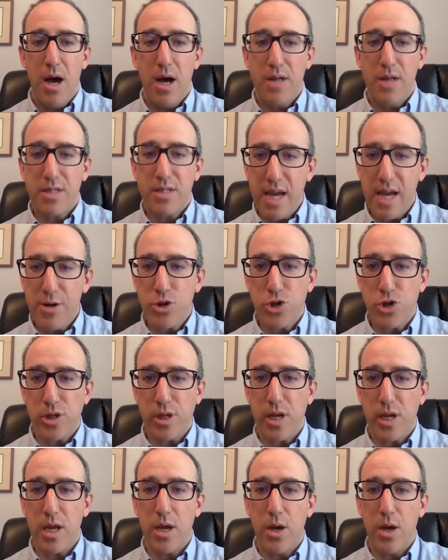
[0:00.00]

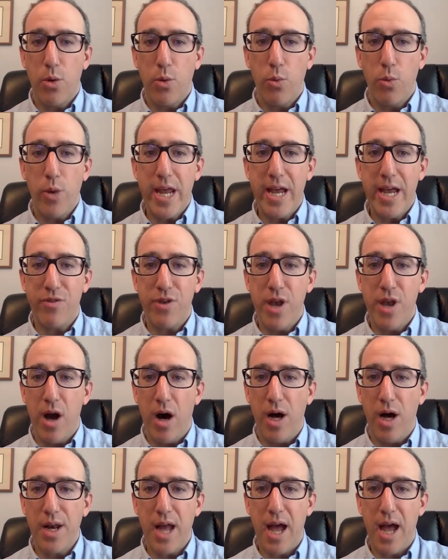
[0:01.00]
Essentially, we have
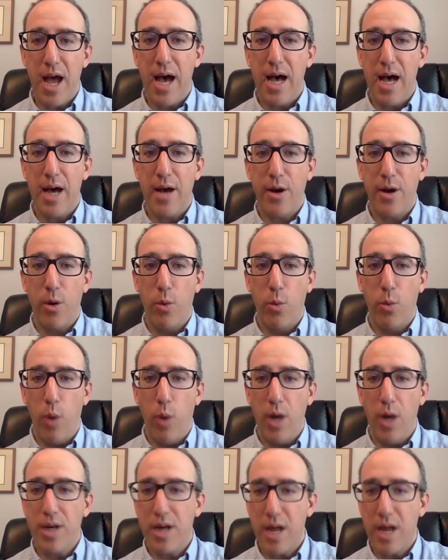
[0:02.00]
not had
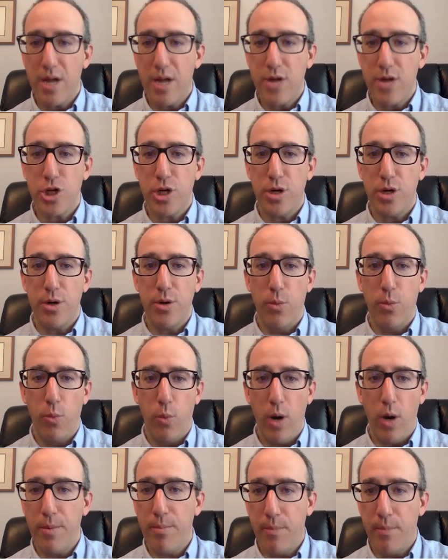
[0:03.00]
one nation,
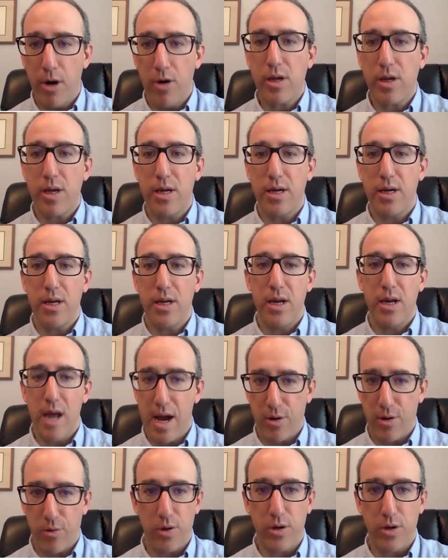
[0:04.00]
one market in
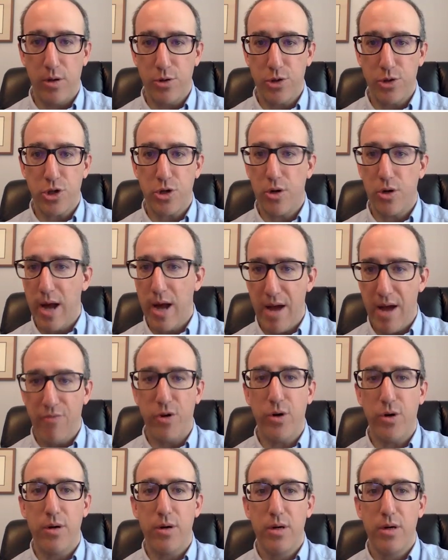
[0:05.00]
agriculture ever.